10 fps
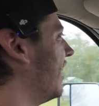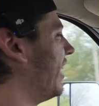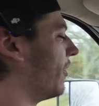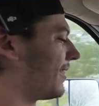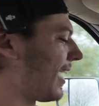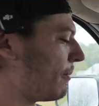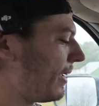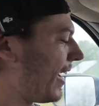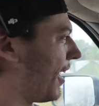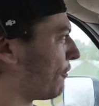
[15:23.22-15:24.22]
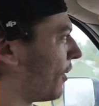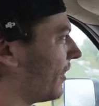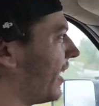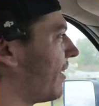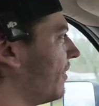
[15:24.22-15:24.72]
You always got to be careful
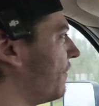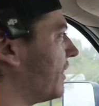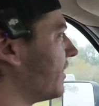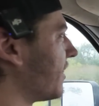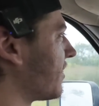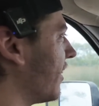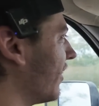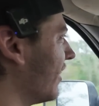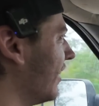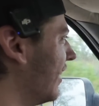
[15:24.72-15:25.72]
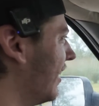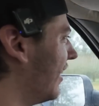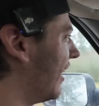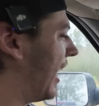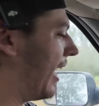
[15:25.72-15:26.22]
on the MV5600.
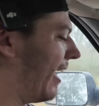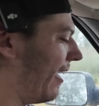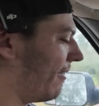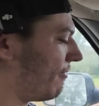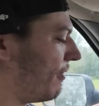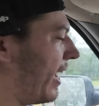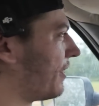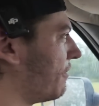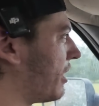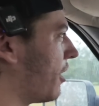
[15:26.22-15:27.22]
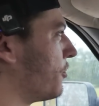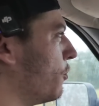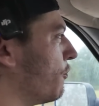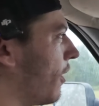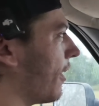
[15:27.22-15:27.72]
5th, if you go
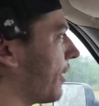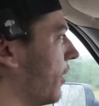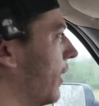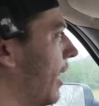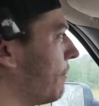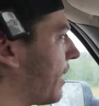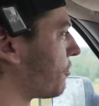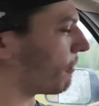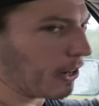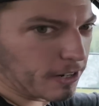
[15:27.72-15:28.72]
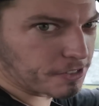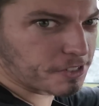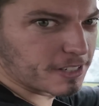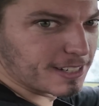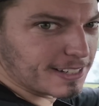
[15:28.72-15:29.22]
too far and go up, that's
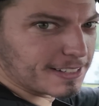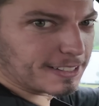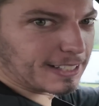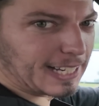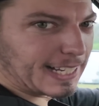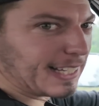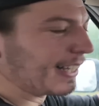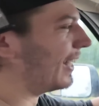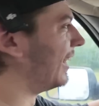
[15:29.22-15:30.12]
reverse. So like,